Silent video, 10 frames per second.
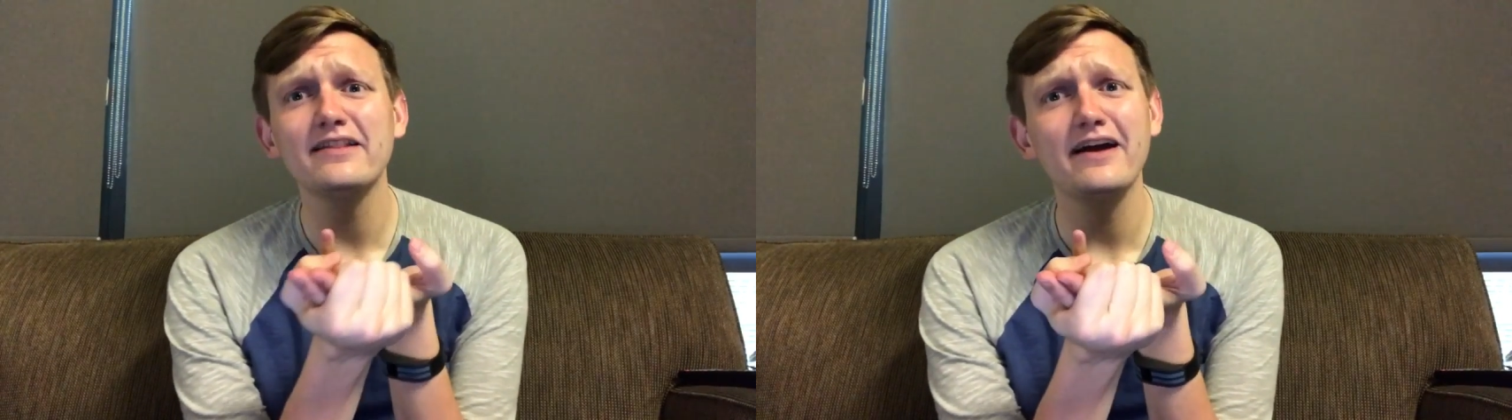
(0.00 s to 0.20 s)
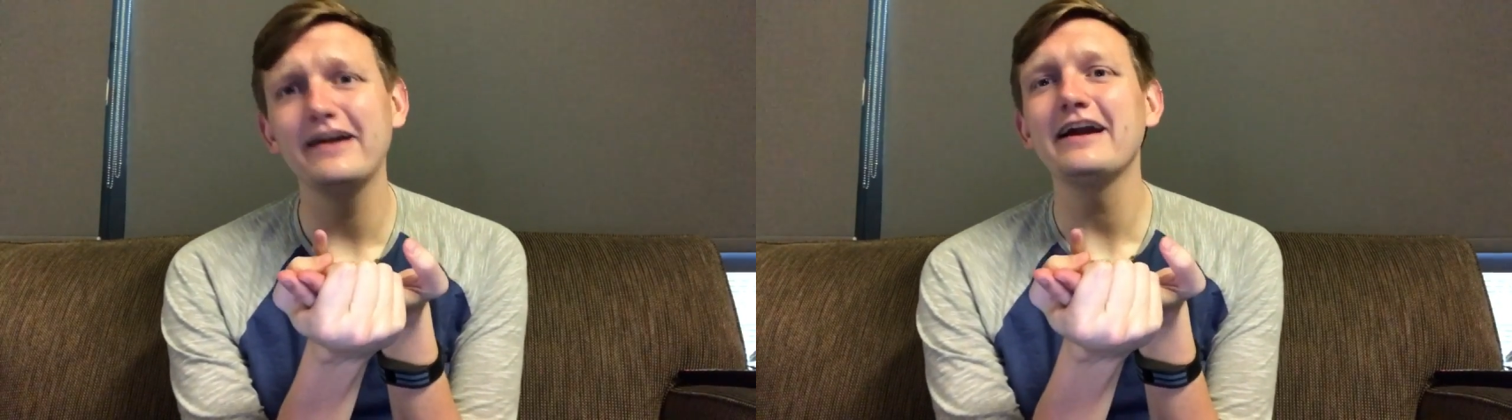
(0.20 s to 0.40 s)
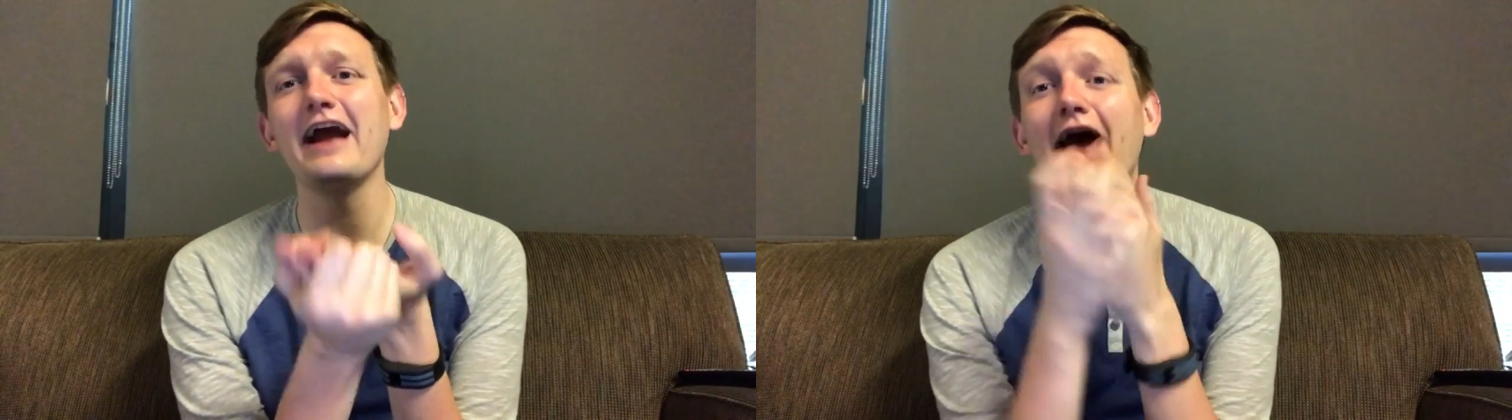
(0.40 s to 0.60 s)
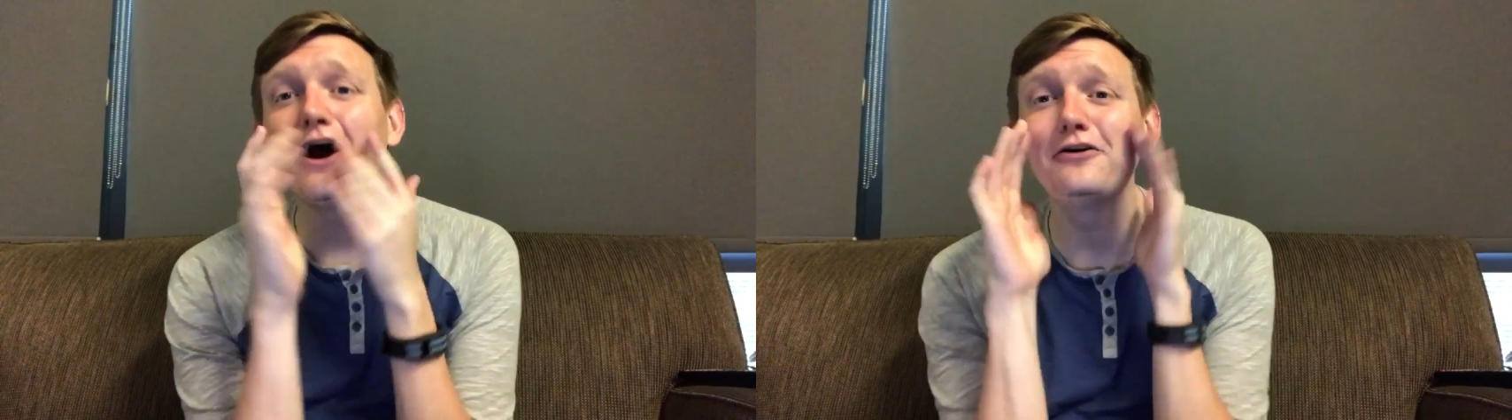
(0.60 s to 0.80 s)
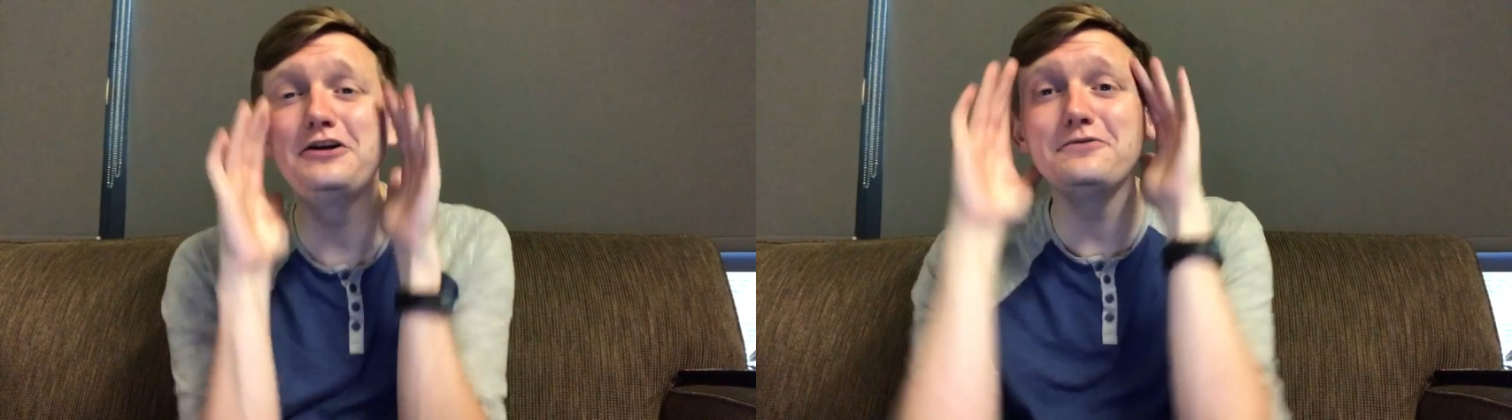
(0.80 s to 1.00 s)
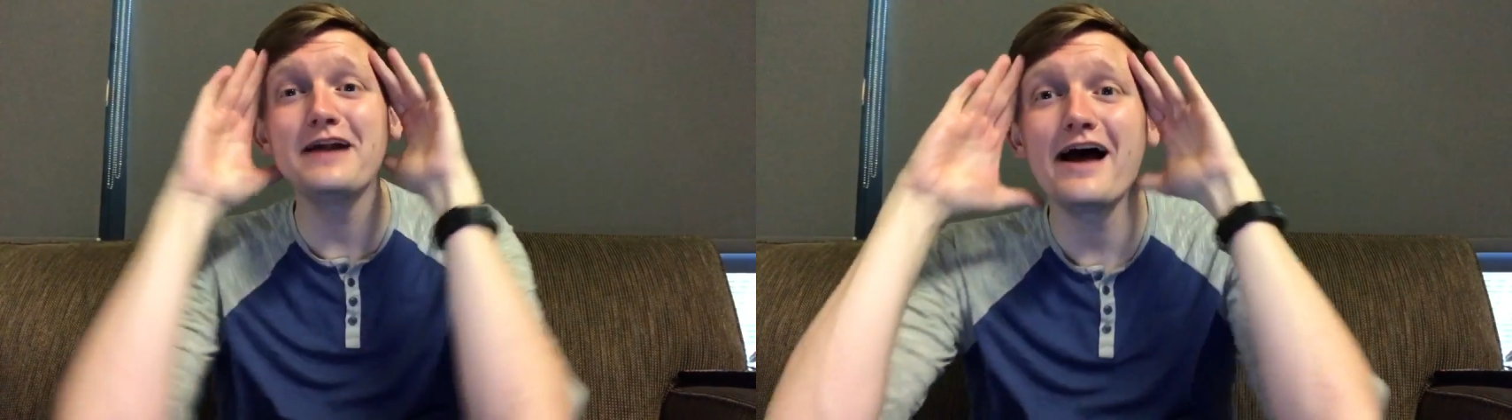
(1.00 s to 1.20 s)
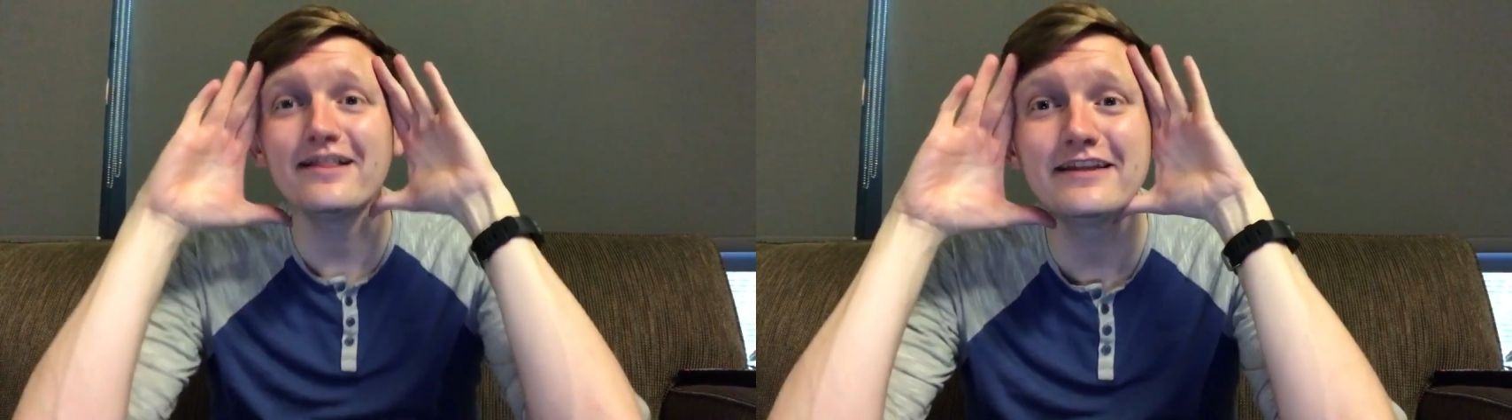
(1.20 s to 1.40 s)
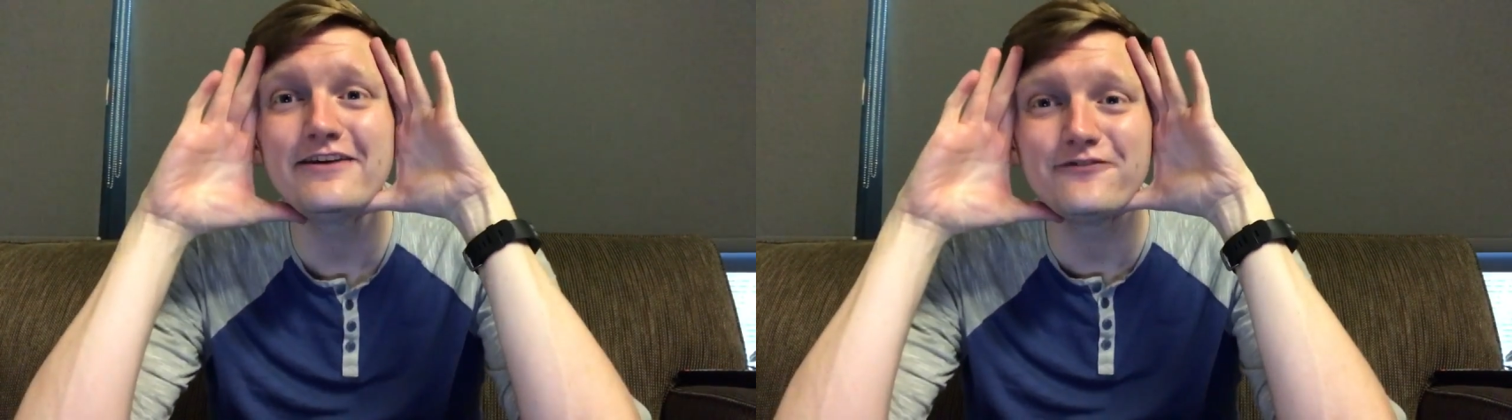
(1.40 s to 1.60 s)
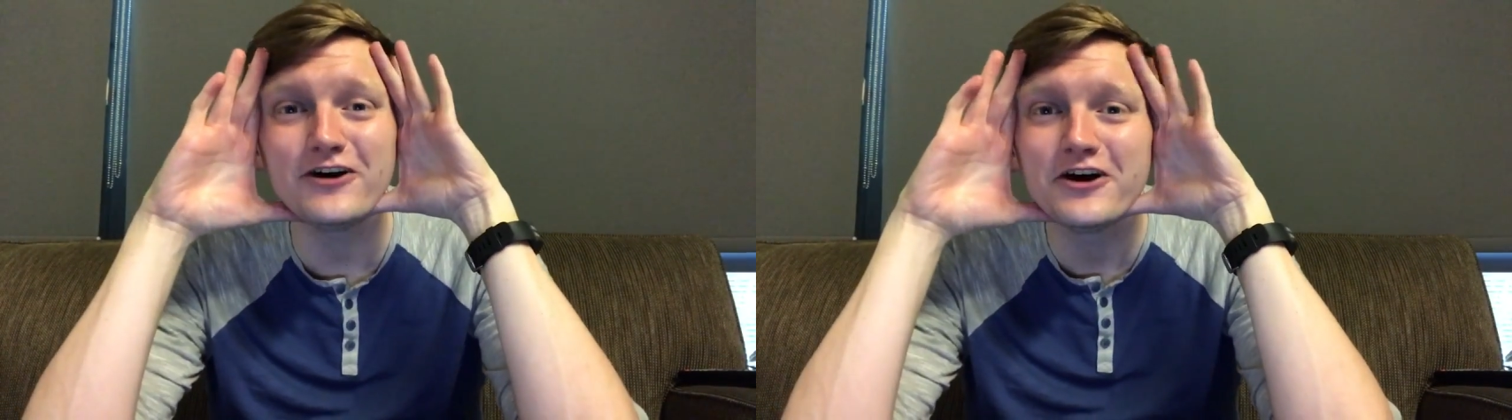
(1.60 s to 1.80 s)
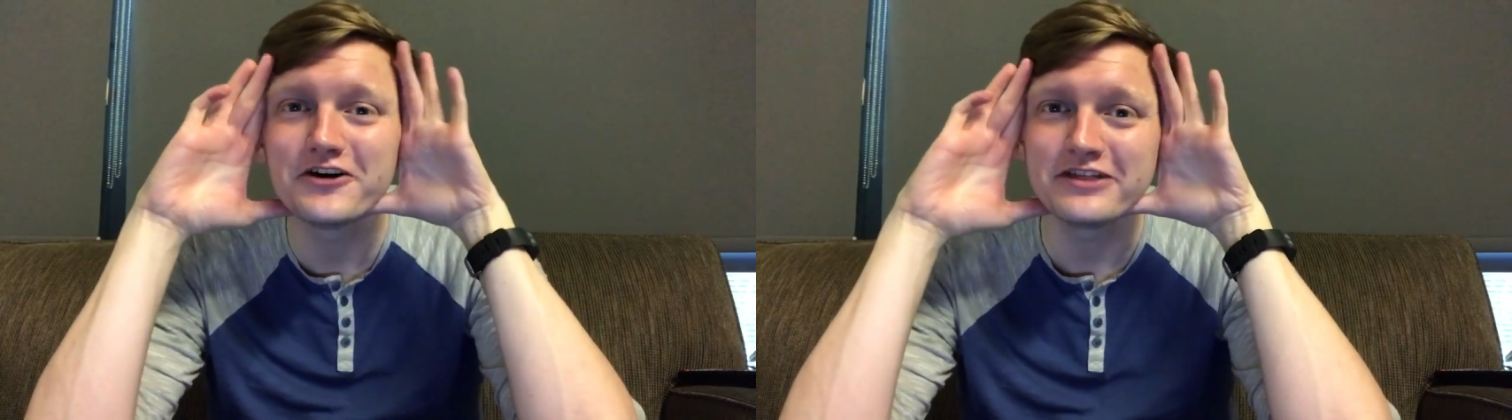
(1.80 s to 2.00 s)
Like, how do you not live
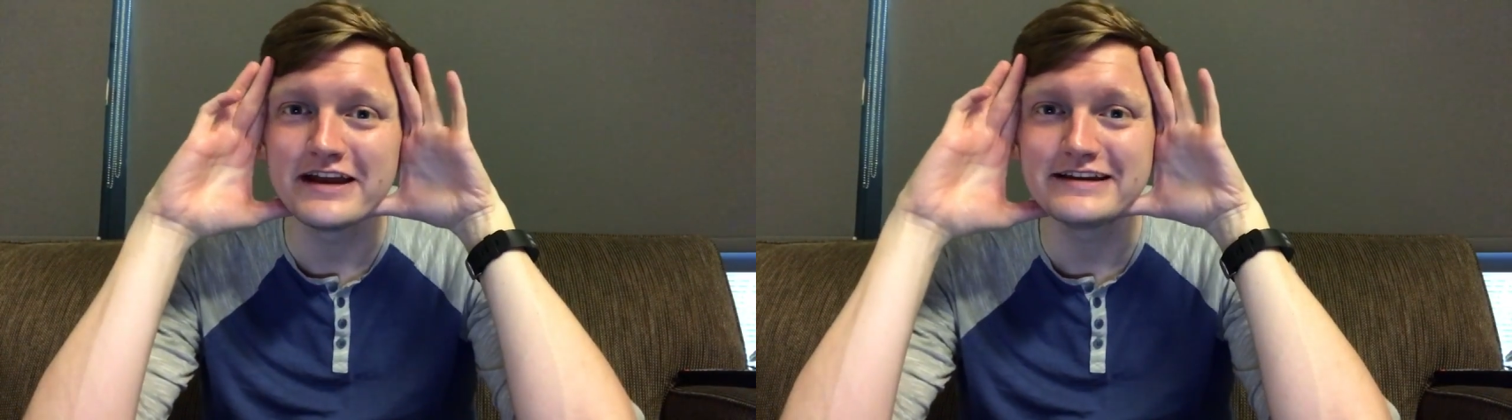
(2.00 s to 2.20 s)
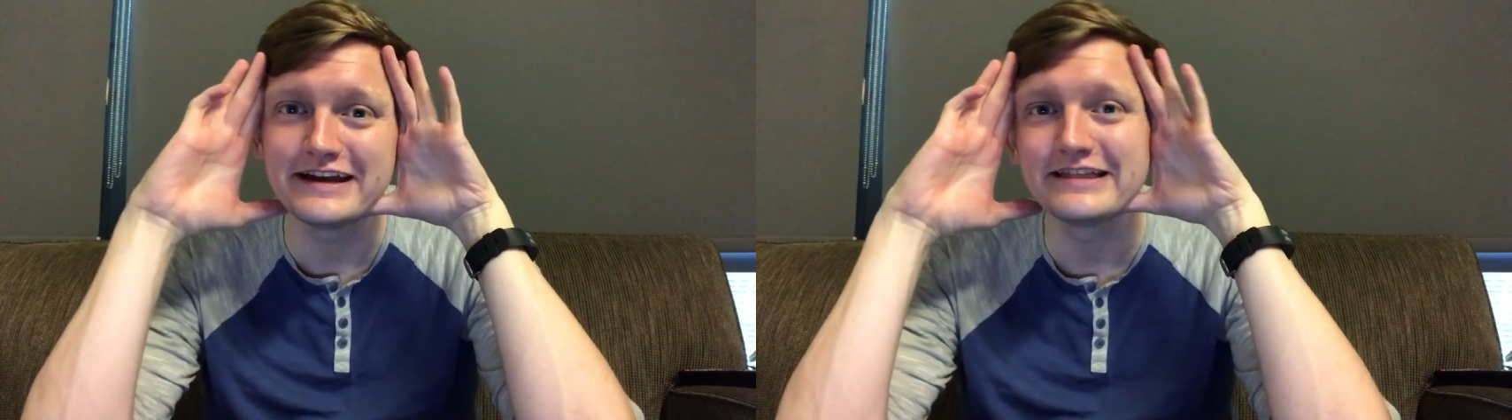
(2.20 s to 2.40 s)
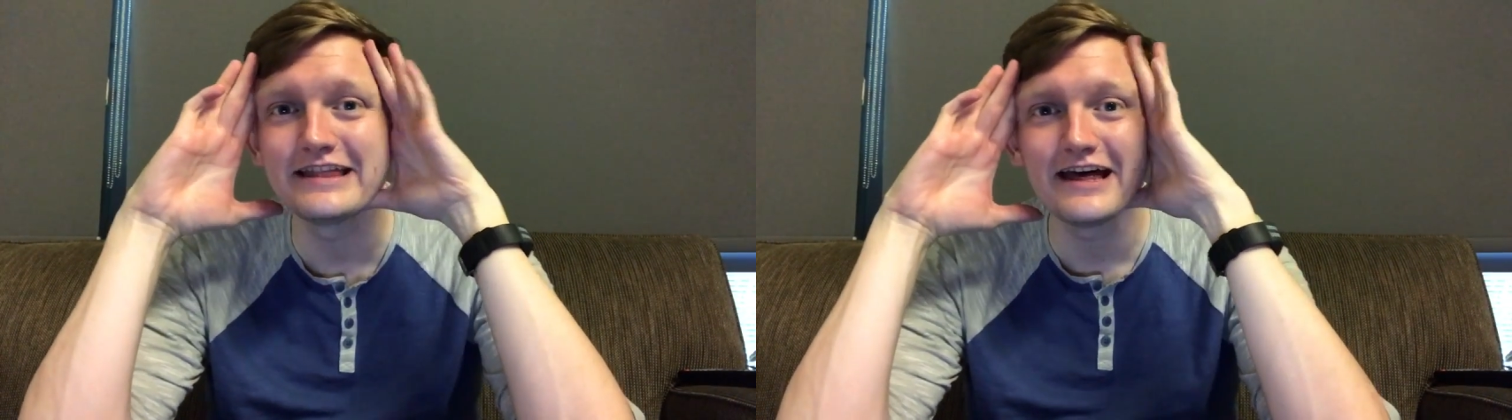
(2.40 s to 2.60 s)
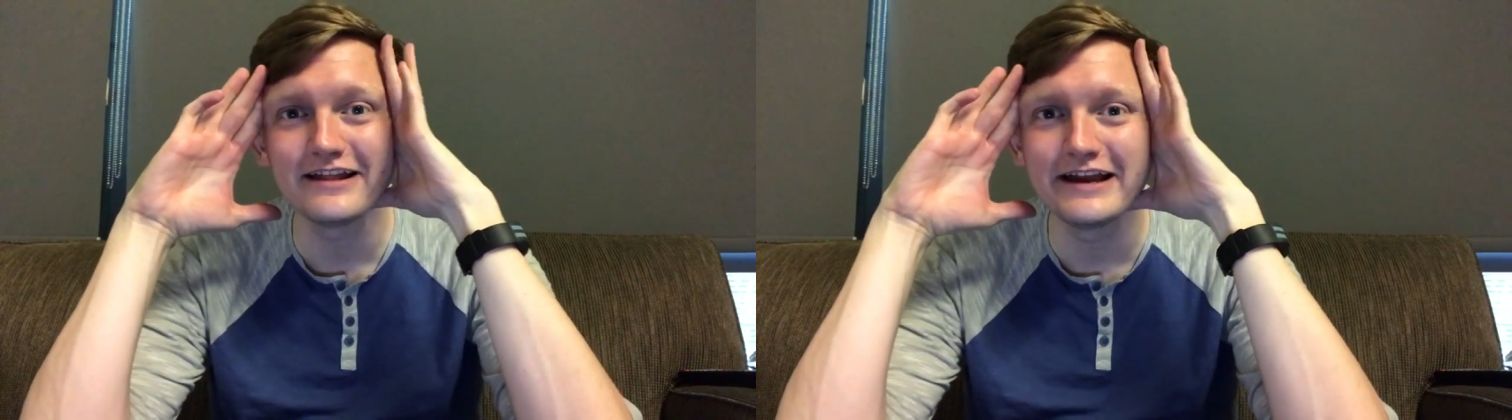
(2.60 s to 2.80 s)
for her thinking that,